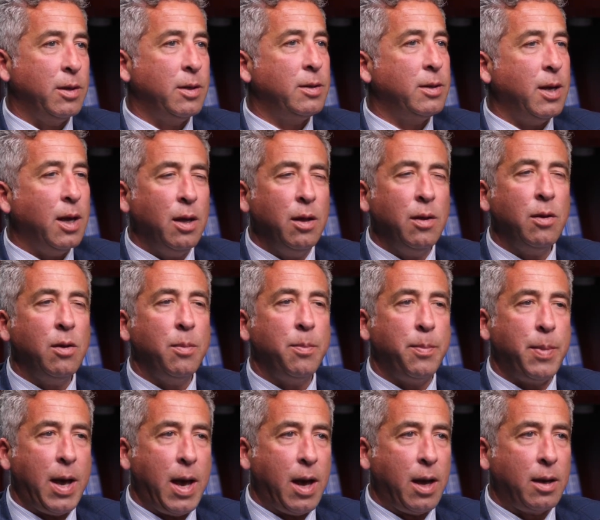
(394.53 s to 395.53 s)
until their
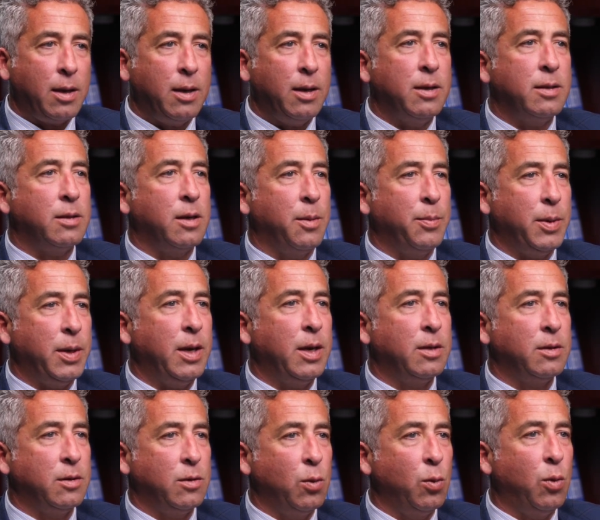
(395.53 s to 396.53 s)
back is up
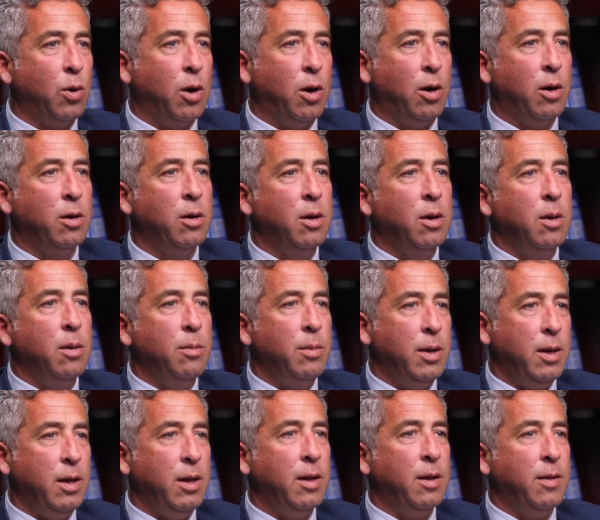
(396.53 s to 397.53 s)
against the wall,
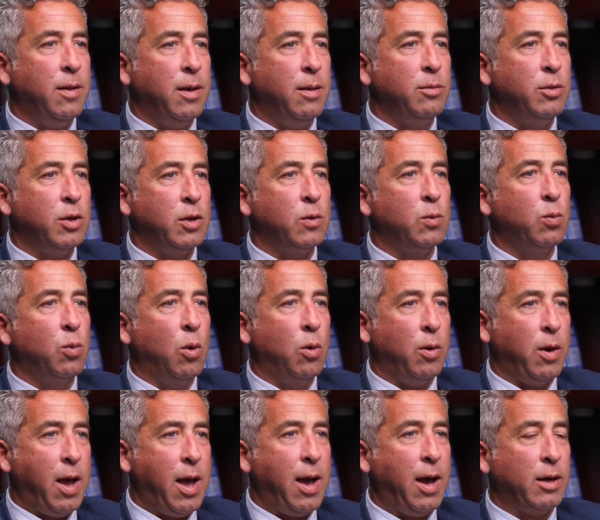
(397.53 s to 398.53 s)
many of them just
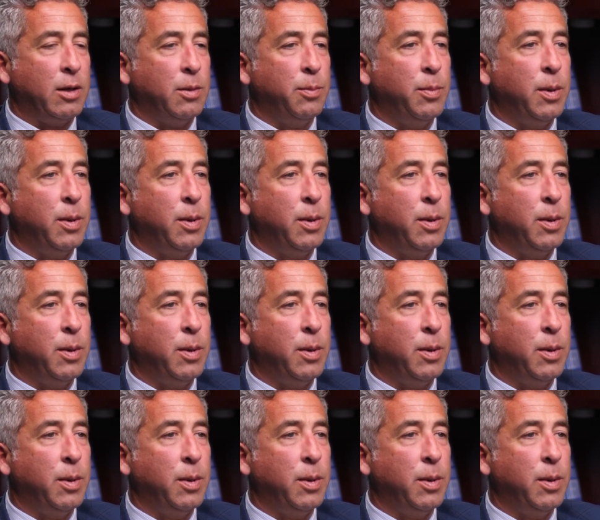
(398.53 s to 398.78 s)
won't act.